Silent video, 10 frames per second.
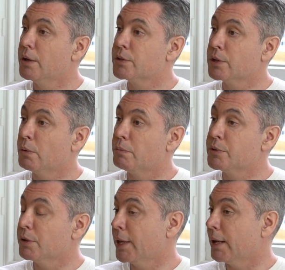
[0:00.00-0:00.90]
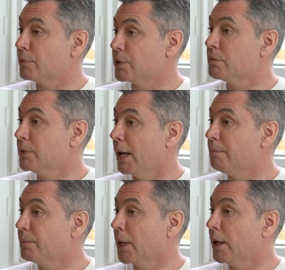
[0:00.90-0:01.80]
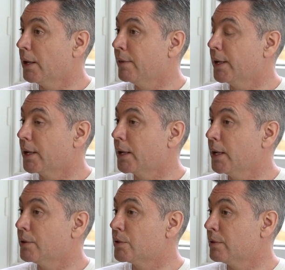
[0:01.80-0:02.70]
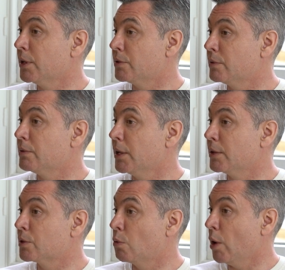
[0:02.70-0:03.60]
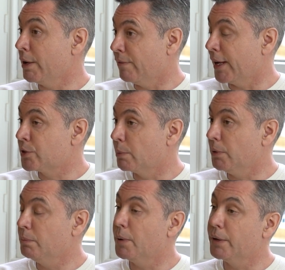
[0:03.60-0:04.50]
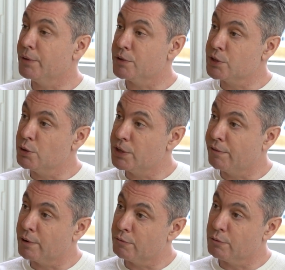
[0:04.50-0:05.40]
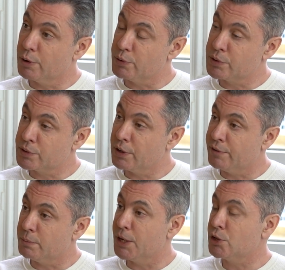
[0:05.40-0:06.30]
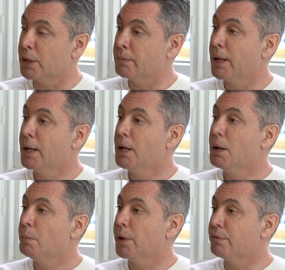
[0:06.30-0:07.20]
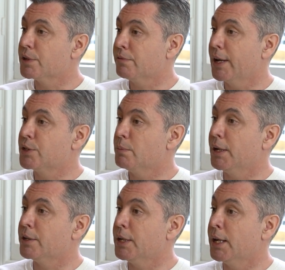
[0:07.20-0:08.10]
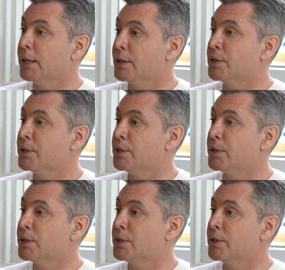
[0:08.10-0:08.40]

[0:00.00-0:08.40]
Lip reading: So that's, yeah, I think it's quite flexible, but there's 2 different routes of admission, but there is flexibility in the